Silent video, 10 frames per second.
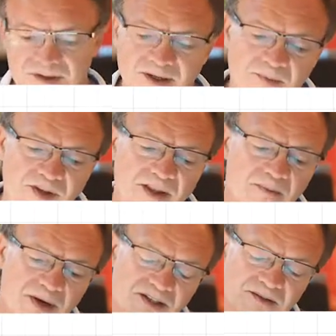Something
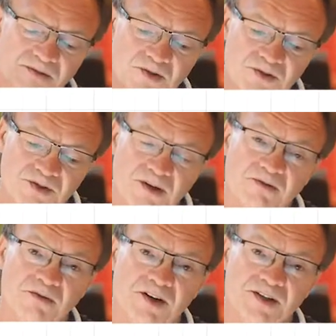that makes
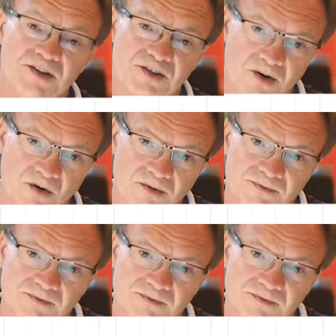Infusionsoft very strong